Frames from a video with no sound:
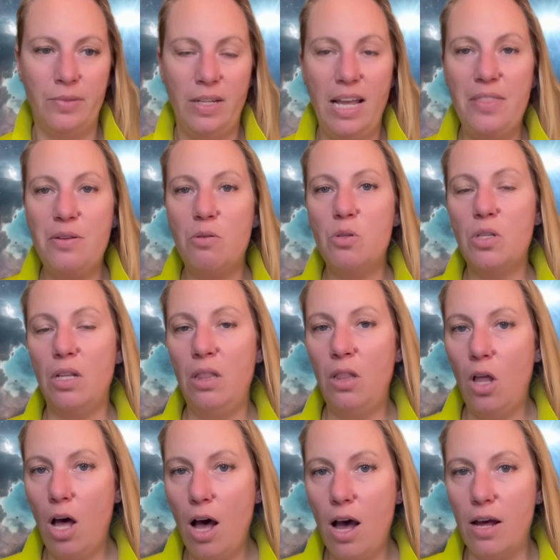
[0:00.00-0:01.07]
And there is a
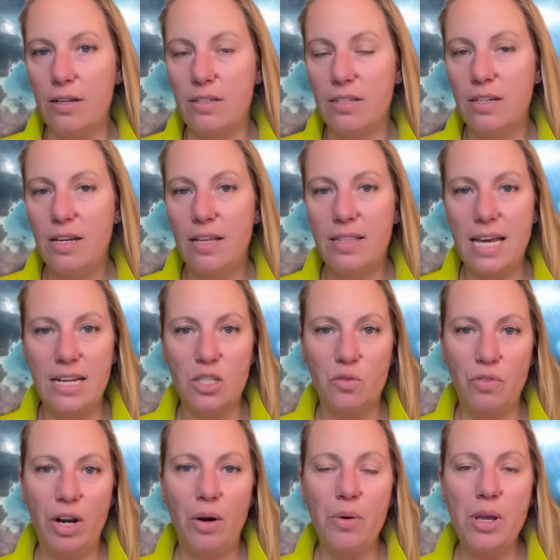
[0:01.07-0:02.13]
lot that is
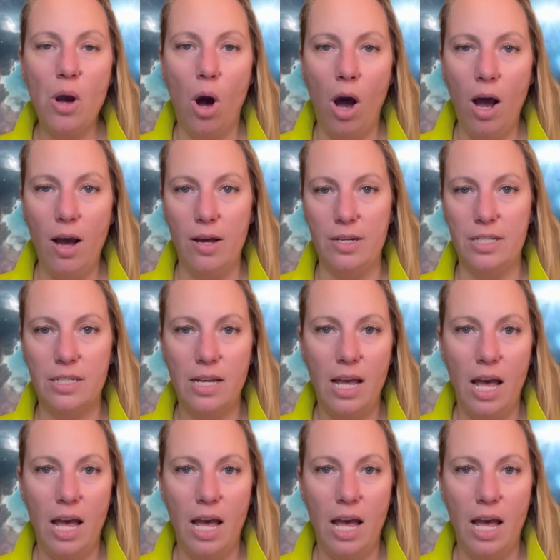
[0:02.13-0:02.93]
very odd